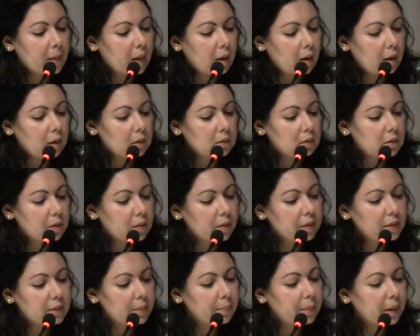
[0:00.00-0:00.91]
And
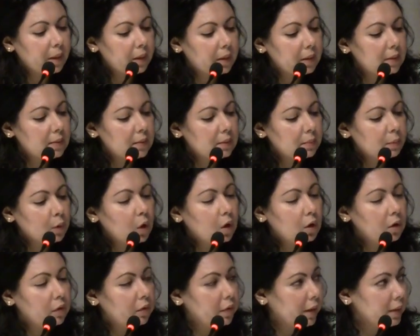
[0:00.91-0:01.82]
there is a mechanism
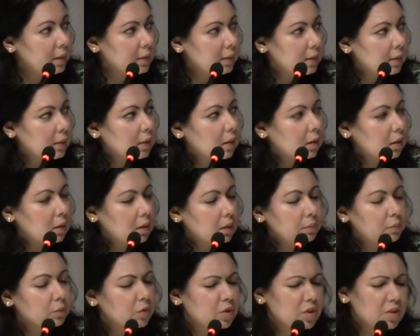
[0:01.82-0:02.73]
called REDD,
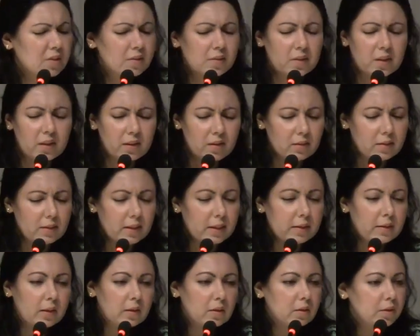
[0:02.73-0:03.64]
um, which is again a
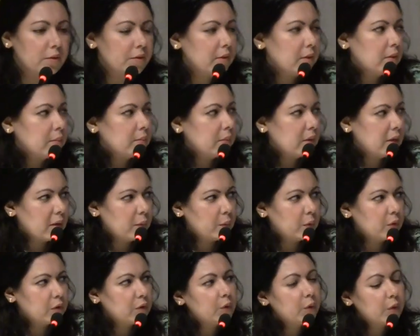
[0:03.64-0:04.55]
technical term that I
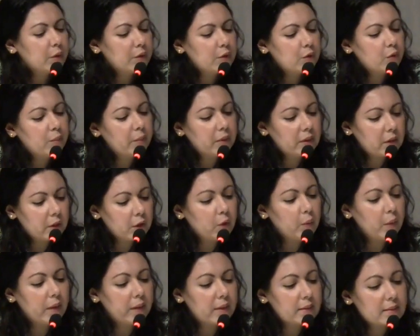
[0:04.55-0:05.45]
won't go into, but the
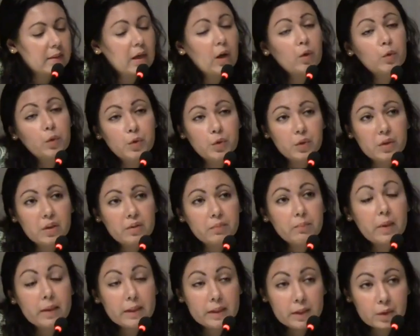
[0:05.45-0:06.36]
UN is now going to give
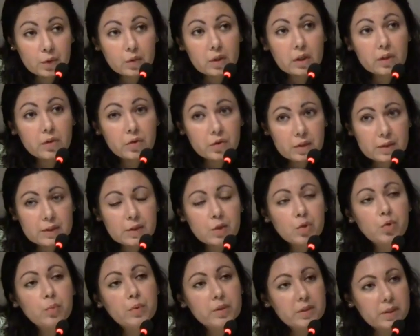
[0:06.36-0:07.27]
money to countries
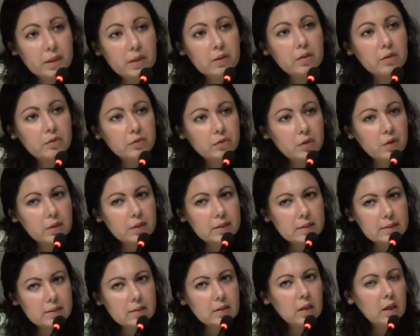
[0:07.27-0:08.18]
to protect their
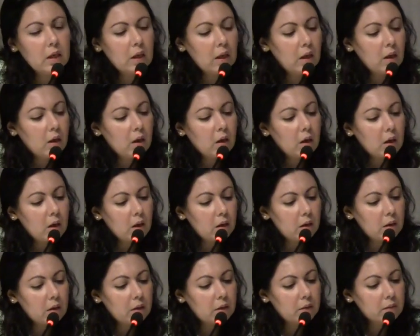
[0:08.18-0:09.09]
forests.
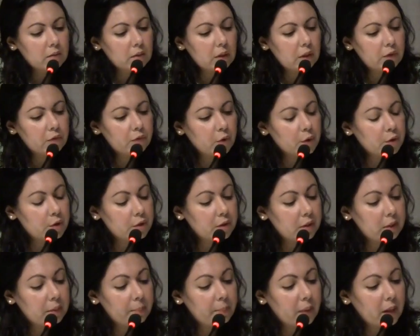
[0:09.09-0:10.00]
Uh,
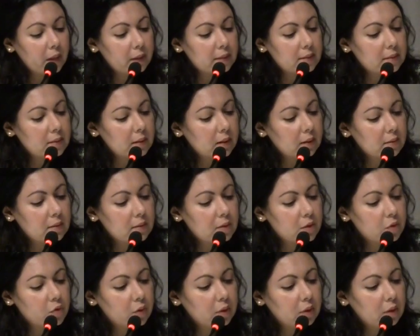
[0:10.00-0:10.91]
unfortunately,
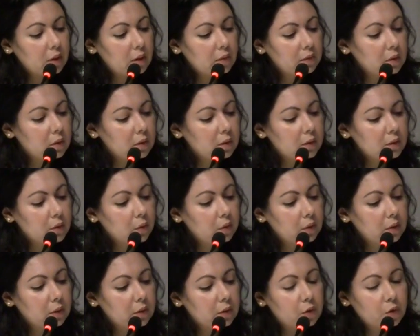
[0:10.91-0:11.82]
Pakistan's tree cover is
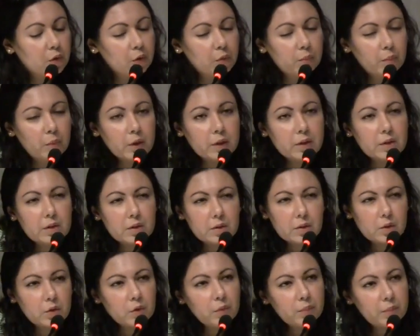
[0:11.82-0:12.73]
only
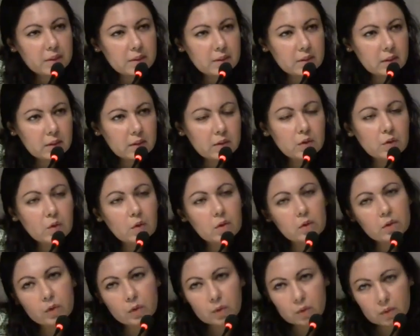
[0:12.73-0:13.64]
2.2%,
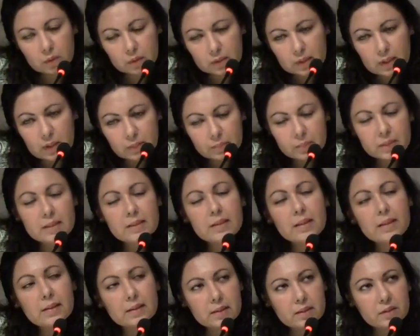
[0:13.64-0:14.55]
although the government
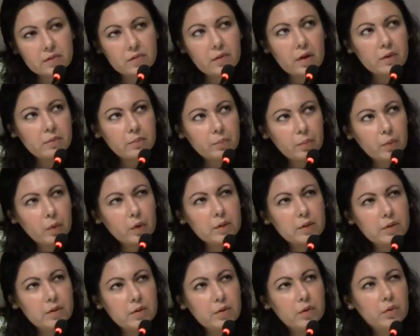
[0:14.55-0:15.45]
says it's
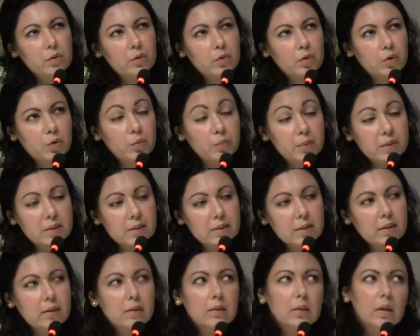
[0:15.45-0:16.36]

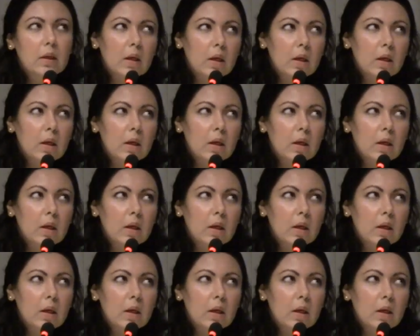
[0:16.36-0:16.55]
5.02%.